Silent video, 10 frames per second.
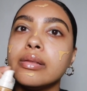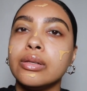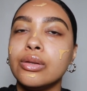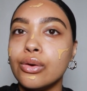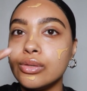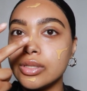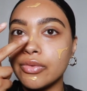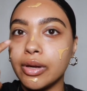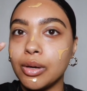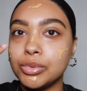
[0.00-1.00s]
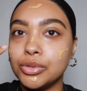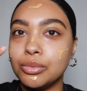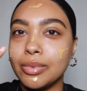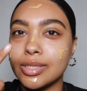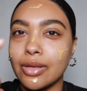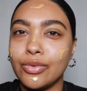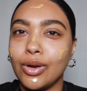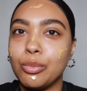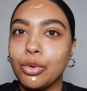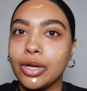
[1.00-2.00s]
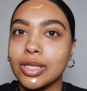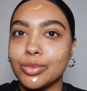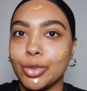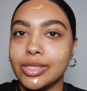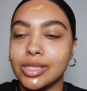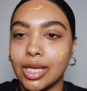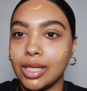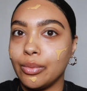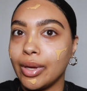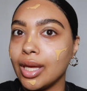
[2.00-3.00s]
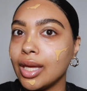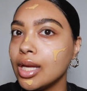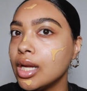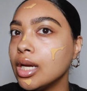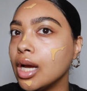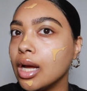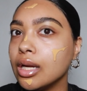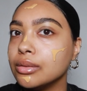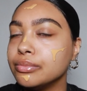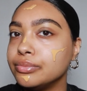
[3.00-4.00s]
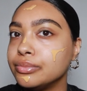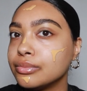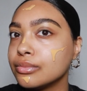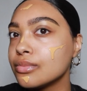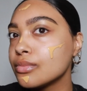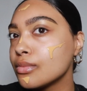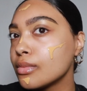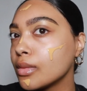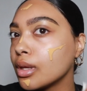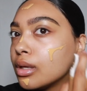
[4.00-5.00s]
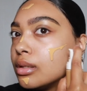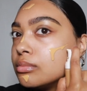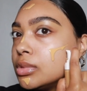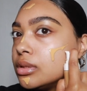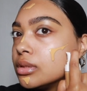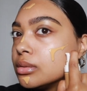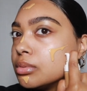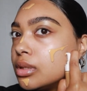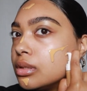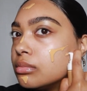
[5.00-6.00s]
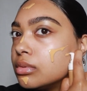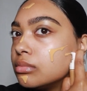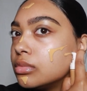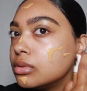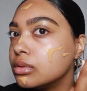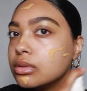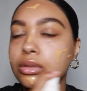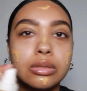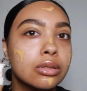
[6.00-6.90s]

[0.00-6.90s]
The nose is very optional because I feel like product spreads anyway. Let me just put a little bit more